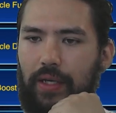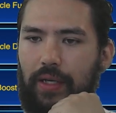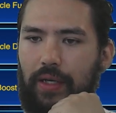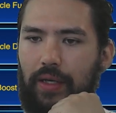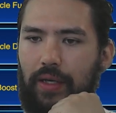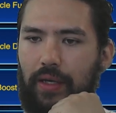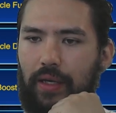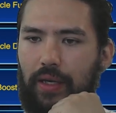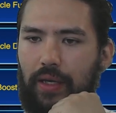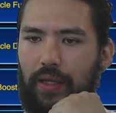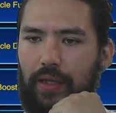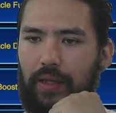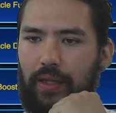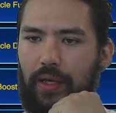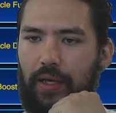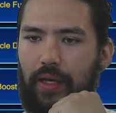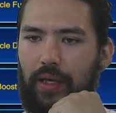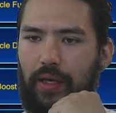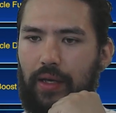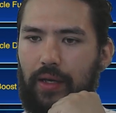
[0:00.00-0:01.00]
And
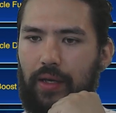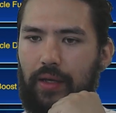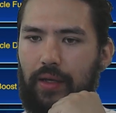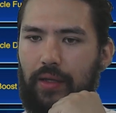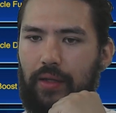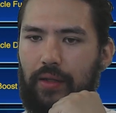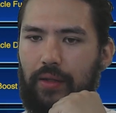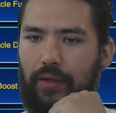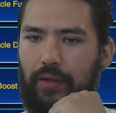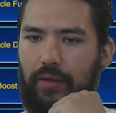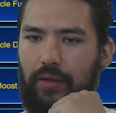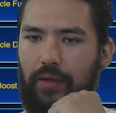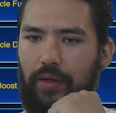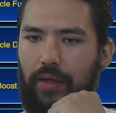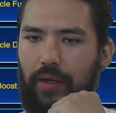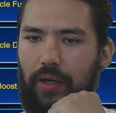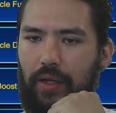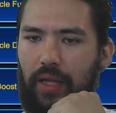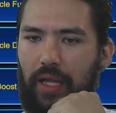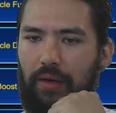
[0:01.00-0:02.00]
then
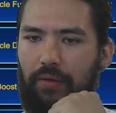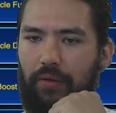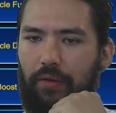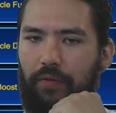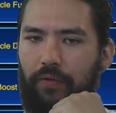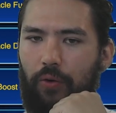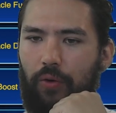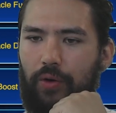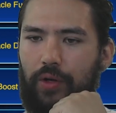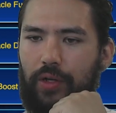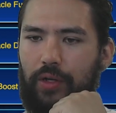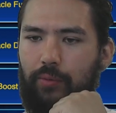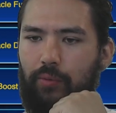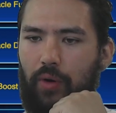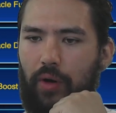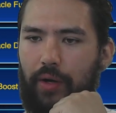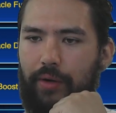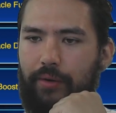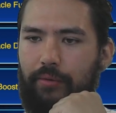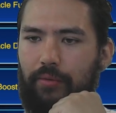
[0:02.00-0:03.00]
level
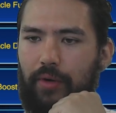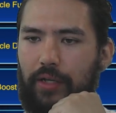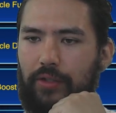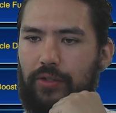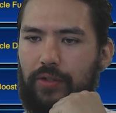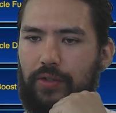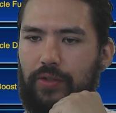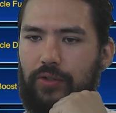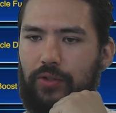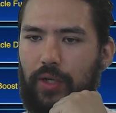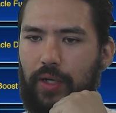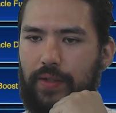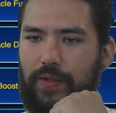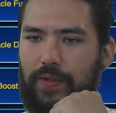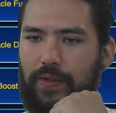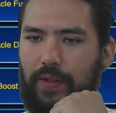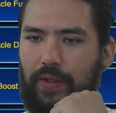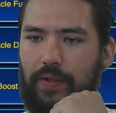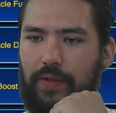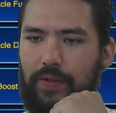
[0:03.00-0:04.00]
41, Righteous
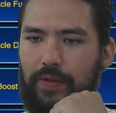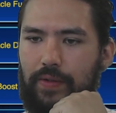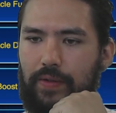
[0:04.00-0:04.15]
Justice.